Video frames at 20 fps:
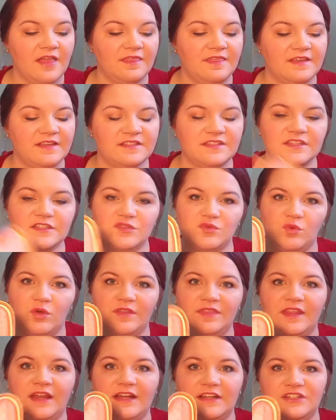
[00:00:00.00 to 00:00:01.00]
This is
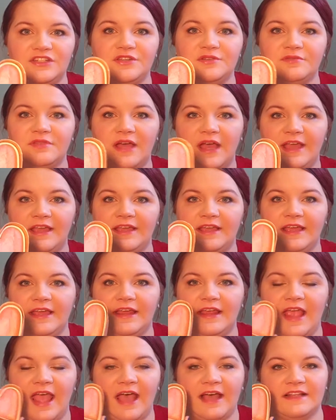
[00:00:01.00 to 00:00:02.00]
one that I do like.
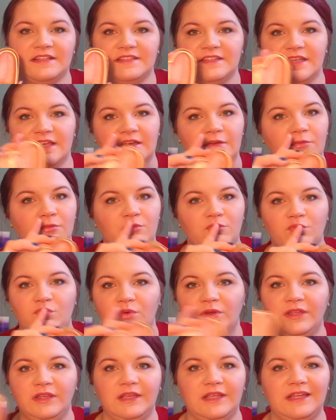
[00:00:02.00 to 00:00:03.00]
It has a
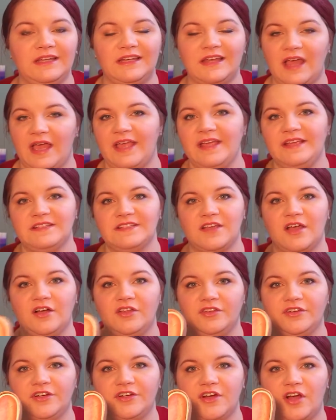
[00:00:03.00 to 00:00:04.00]
really nice
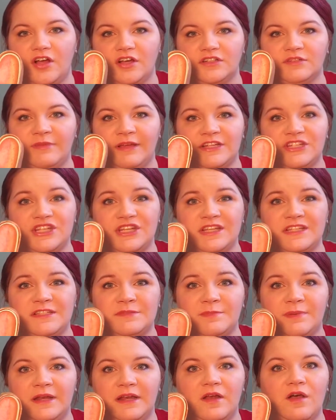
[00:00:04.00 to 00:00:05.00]
color on my cheeks,
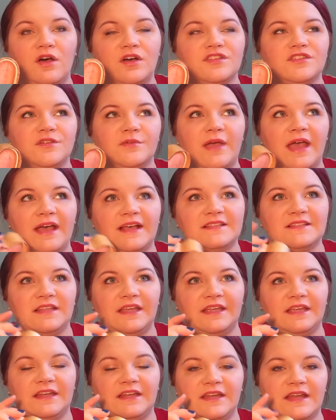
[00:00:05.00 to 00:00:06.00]
but it also has
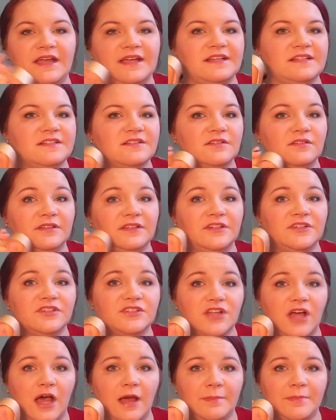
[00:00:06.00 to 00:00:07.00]
like a nice glitter
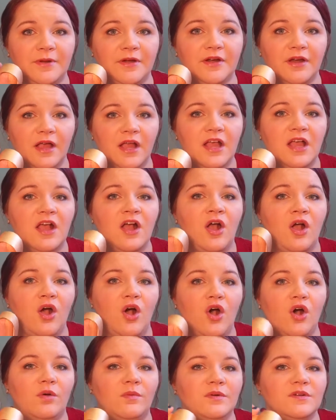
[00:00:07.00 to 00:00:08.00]
topper,
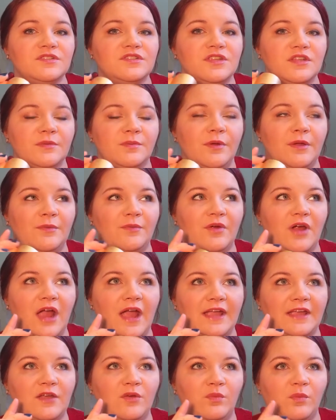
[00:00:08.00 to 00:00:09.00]
almost to the point where
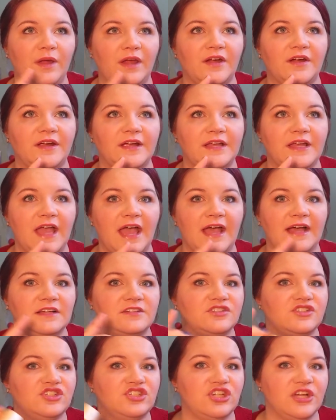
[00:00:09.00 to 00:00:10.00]
I could wear it
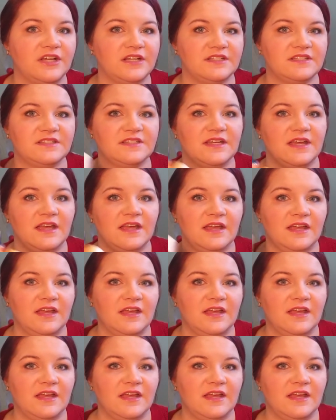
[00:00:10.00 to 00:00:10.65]
as just,